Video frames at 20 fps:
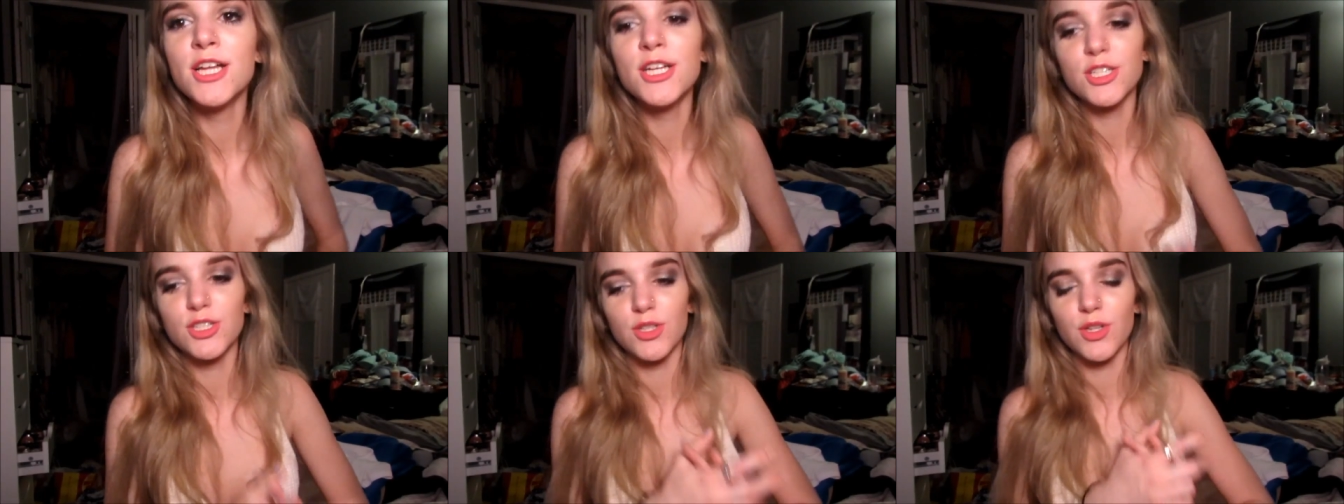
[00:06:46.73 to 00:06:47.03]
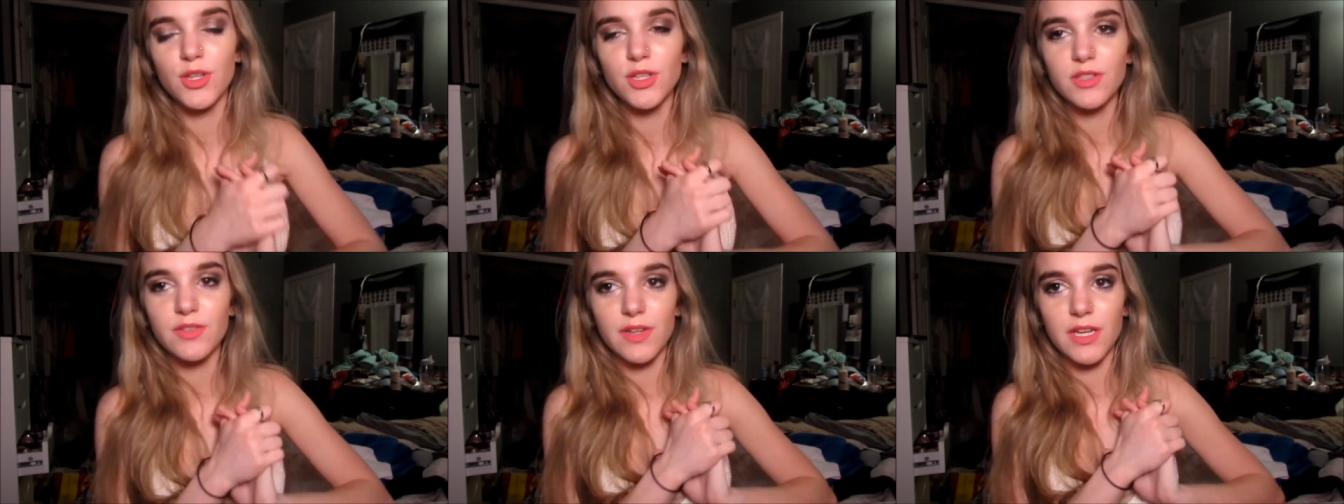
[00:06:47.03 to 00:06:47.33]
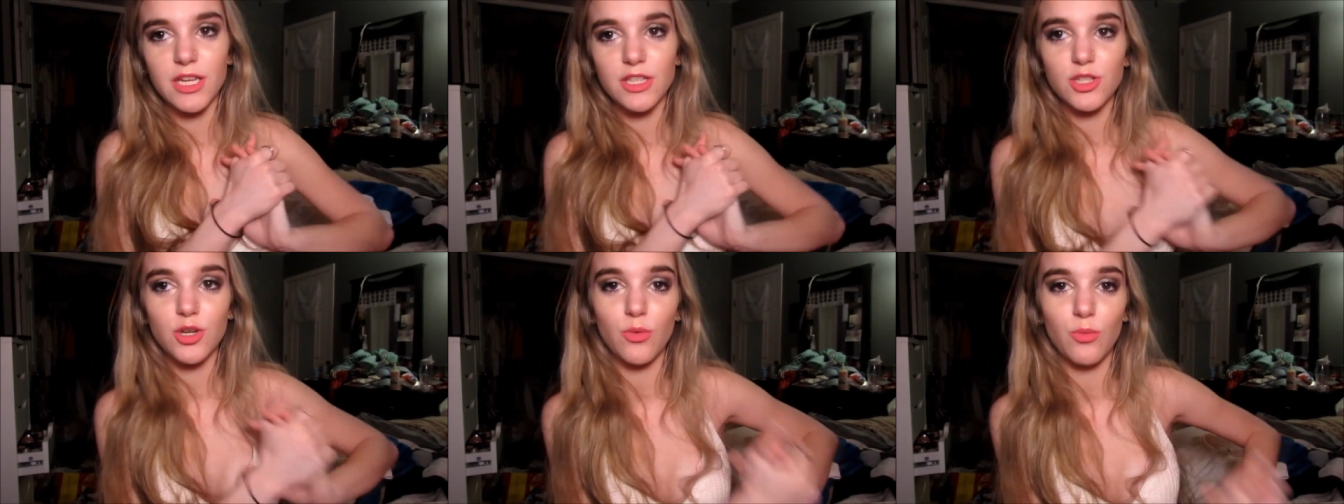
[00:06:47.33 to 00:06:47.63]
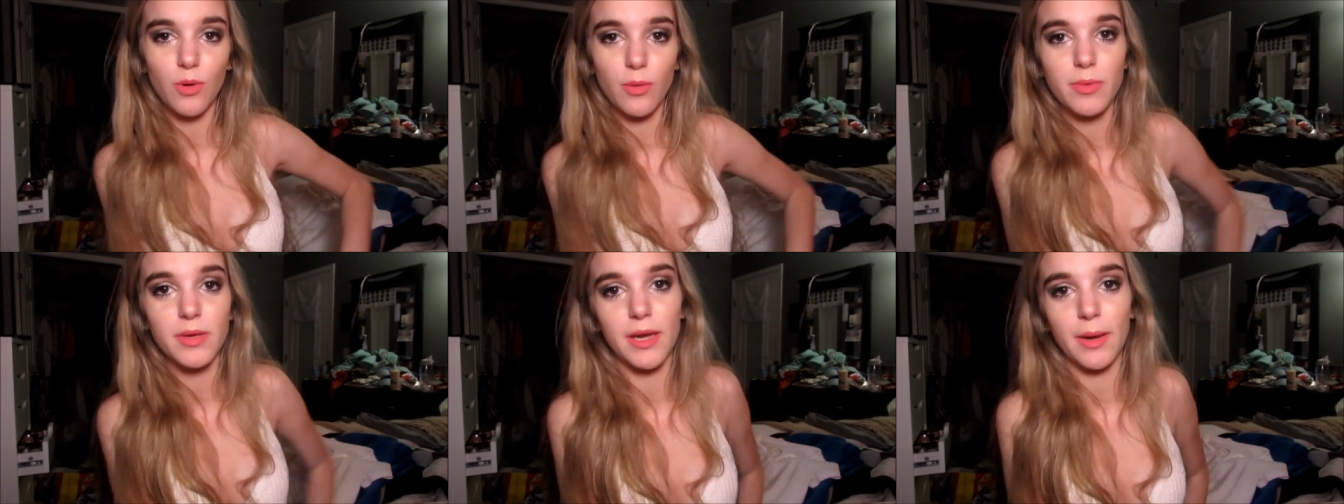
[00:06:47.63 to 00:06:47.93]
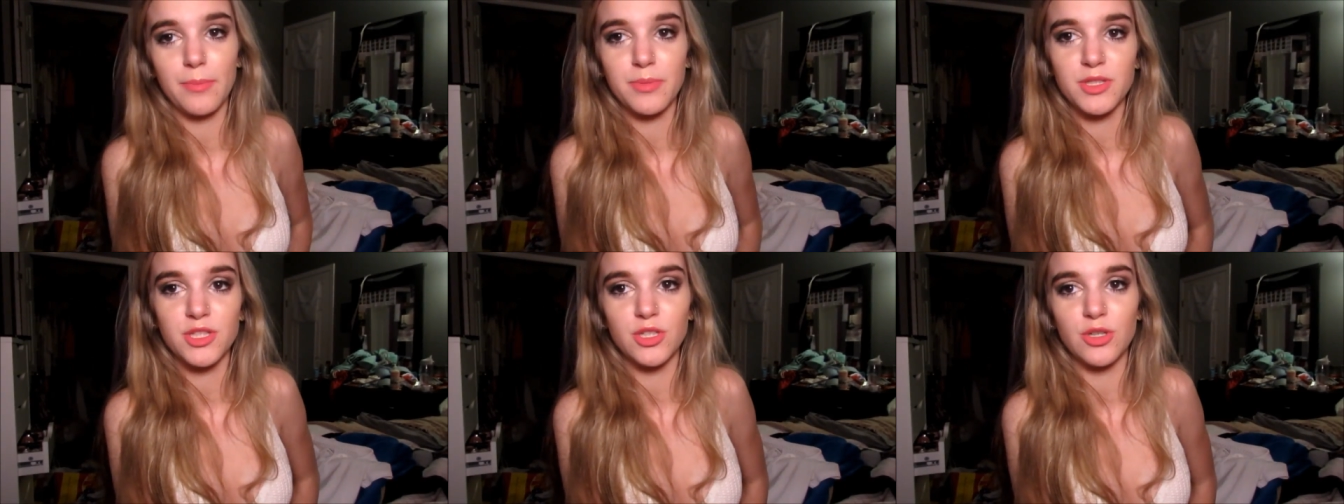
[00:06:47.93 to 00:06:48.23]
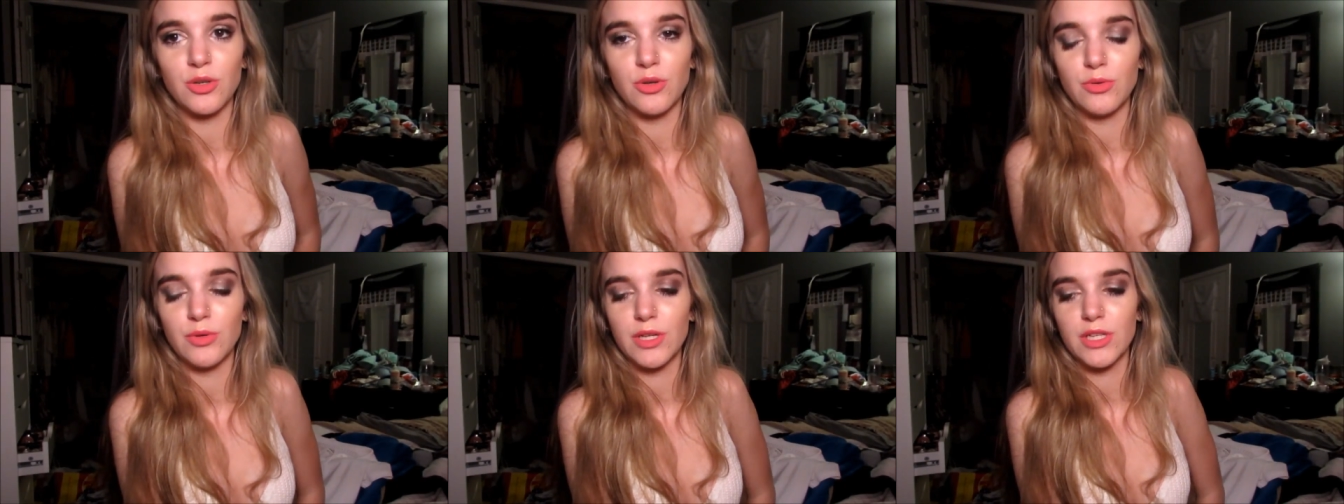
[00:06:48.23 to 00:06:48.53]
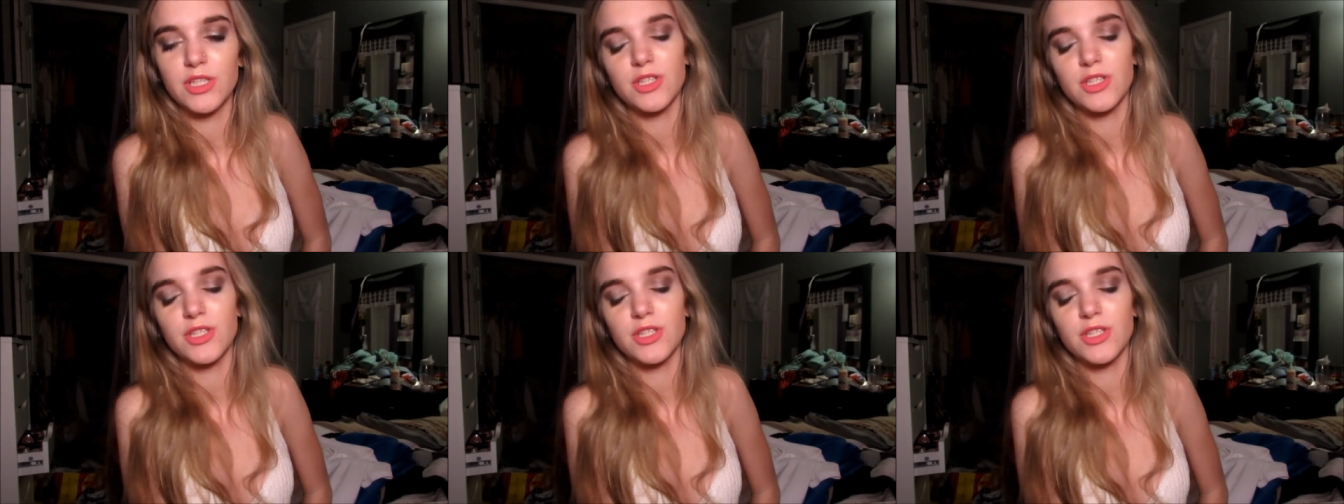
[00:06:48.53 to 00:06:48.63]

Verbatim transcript: So those videos will be up soon.